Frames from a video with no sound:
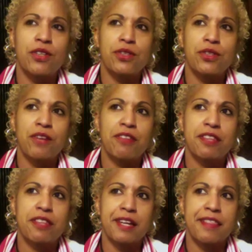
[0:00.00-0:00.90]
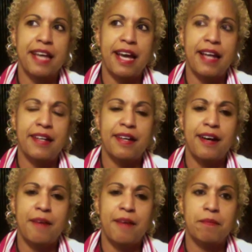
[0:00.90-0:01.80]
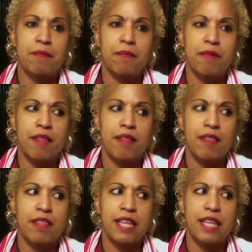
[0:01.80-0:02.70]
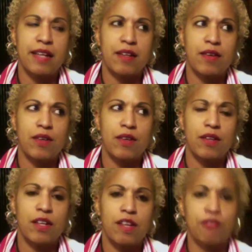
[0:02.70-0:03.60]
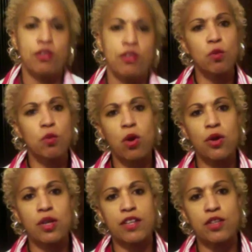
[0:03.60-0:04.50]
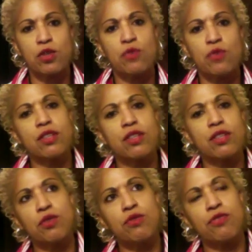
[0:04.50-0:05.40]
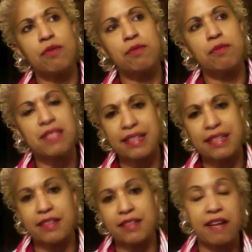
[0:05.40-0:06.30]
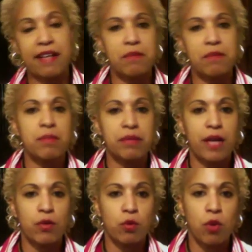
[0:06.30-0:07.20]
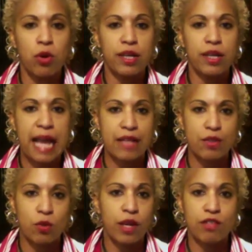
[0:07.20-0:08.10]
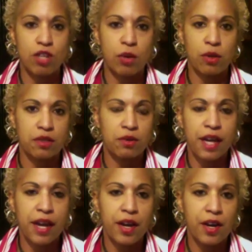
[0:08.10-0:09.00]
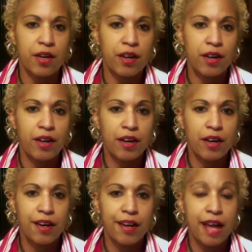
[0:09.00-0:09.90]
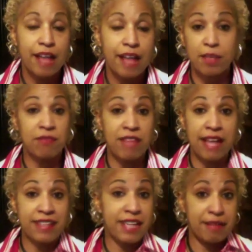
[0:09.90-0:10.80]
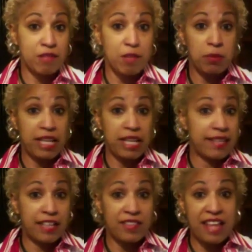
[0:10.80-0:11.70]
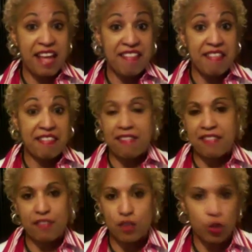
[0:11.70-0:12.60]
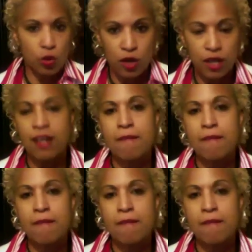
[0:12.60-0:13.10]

you ever think that that if you didn't worry, that you've misidentified and misapplied worry as a way of showing that you care? And some people take that to the nth degree.